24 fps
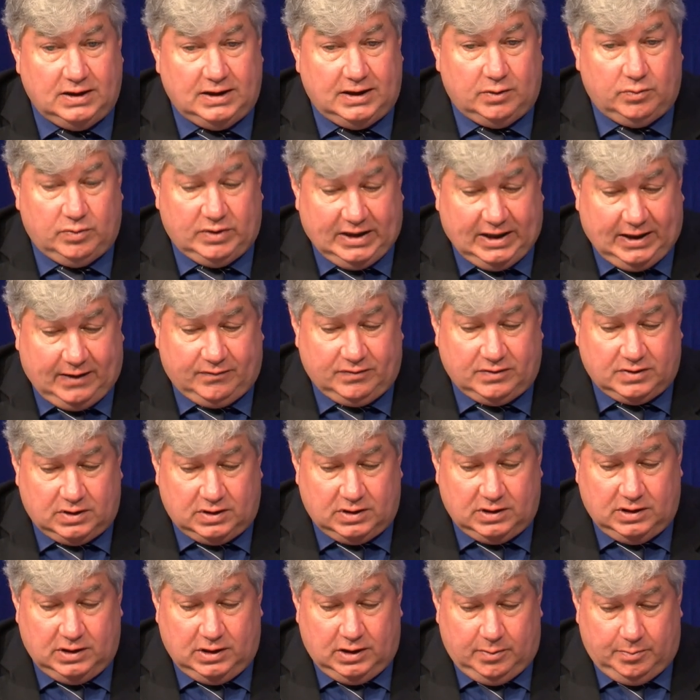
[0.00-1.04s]
And we have
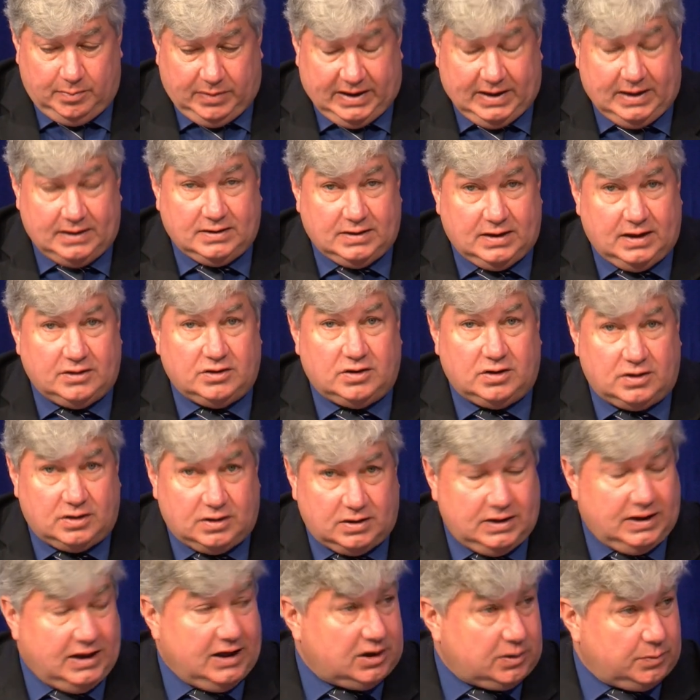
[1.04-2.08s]
to pay attention to
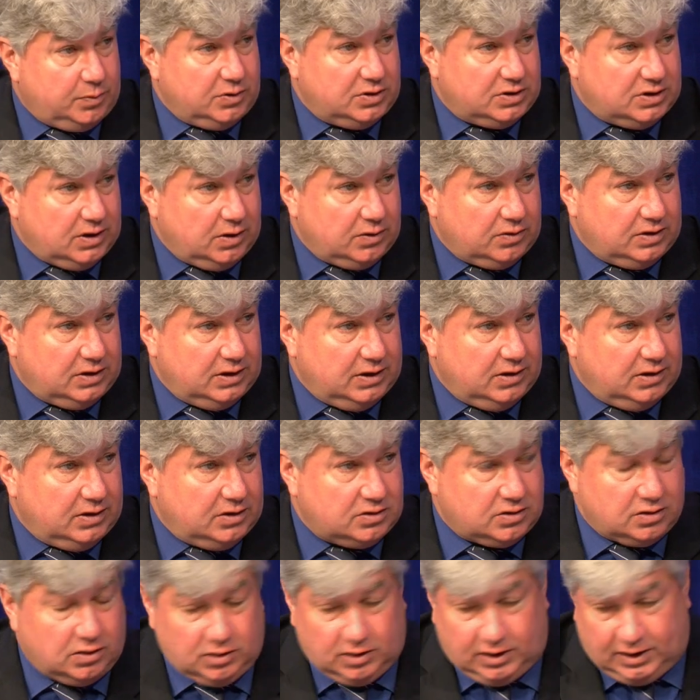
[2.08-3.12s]
the experts out there.
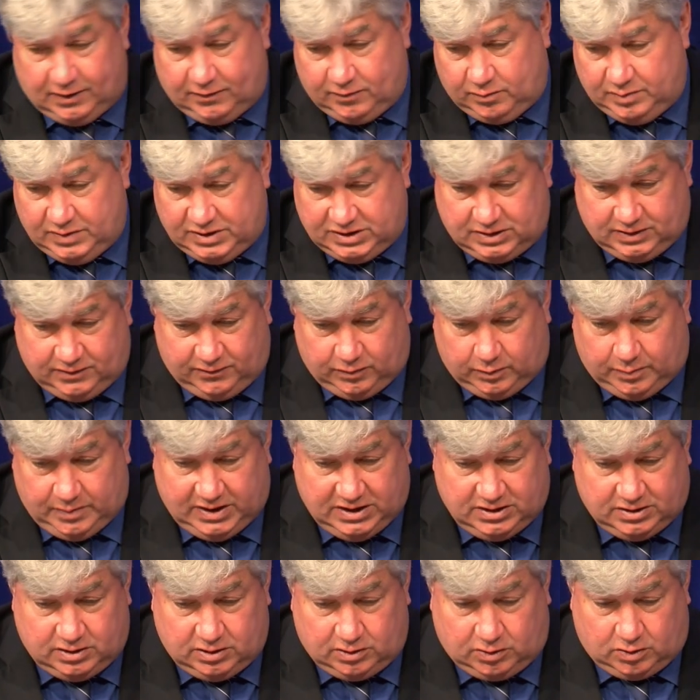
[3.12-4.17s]
There's a lot of
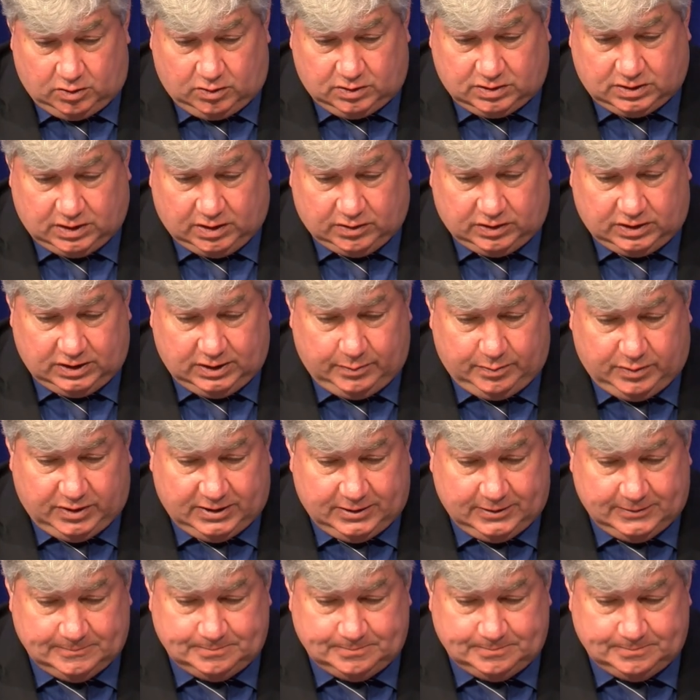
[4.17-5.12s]
misinformation that goes out there, but